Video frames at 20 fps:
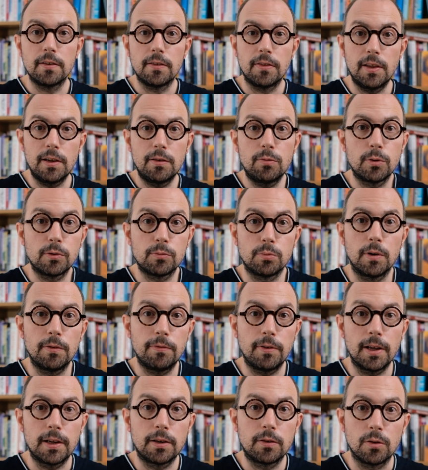This was
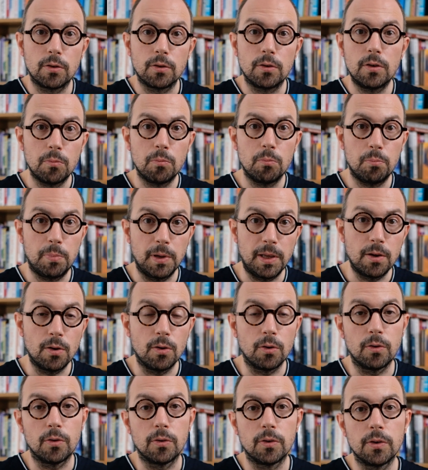reflected
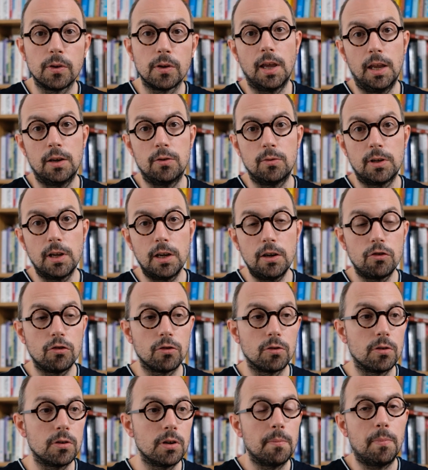beyond
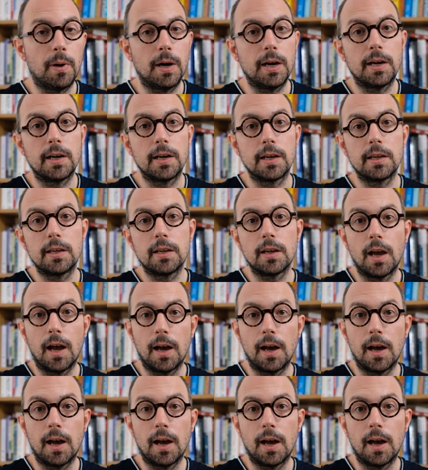education by